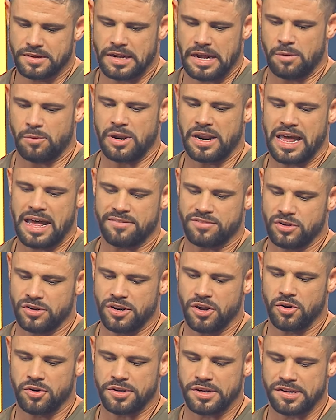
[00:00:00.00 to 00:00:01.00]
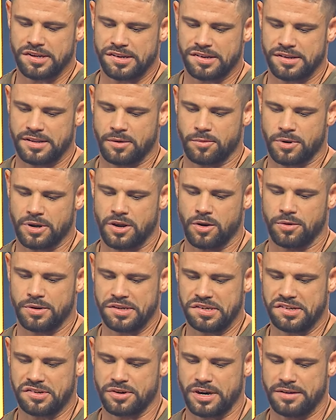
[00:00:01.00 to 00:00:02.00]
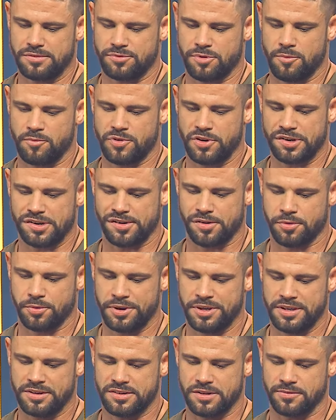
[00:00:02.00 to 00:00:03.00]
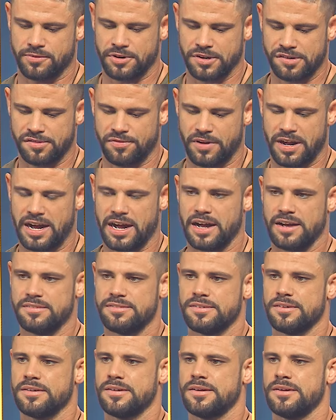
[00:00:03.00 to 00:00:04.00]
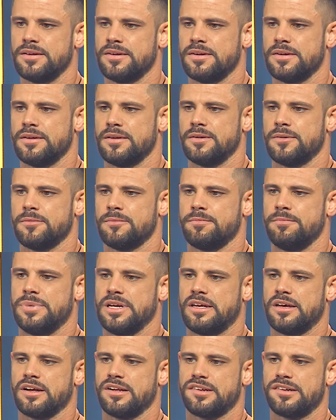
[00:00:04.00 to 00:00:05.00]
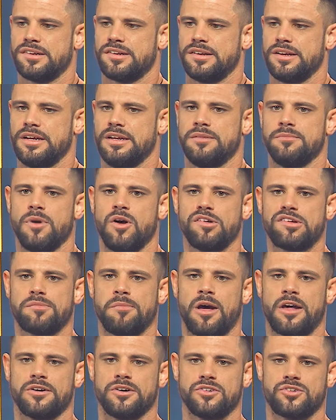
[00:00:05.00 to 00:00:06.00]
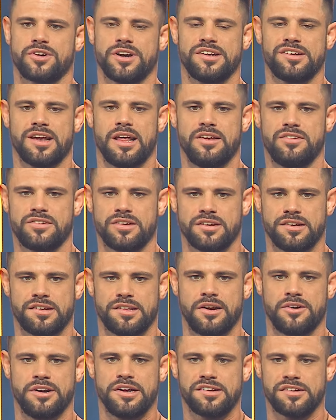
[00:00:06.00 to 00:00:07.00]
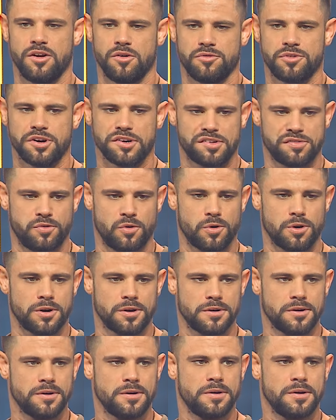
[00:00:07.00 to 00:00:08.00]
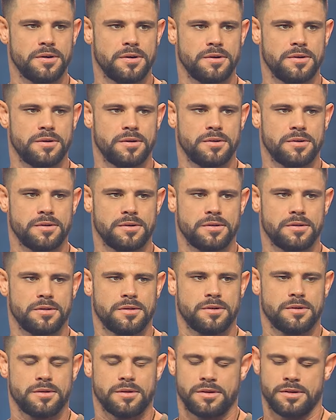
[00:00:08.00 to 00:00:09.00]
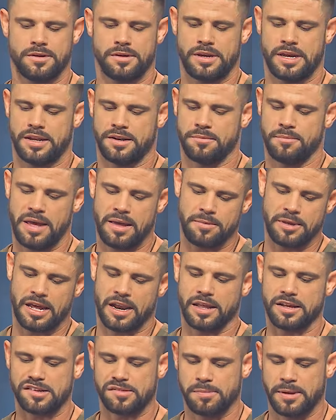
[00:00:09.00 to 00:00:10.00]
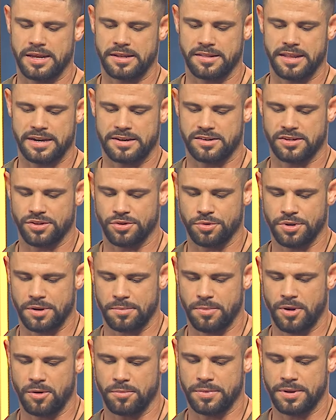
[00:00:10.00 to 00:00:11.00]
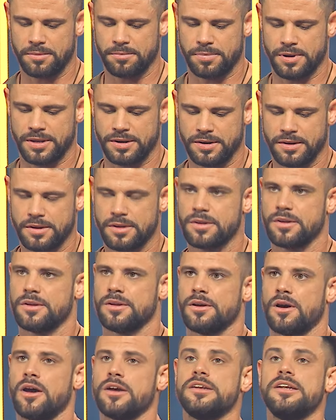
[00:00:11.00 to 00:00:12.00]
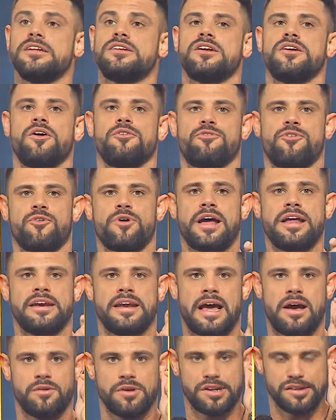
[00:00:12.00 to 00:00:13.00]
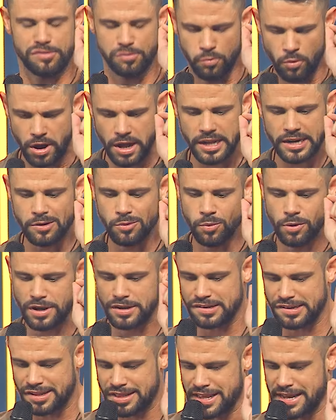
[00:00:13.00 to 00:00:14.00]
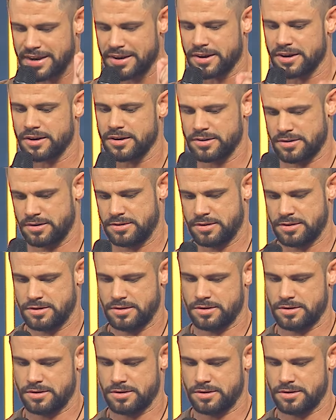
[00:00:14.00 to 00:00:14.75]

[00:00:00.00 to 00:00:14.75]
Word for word: I will have you notice that we're going straight from verse three to verse five. Because in most modern translations, there is no verse four. And maybe I'll explain that to you in a moment, but all you need to know for right now is one was there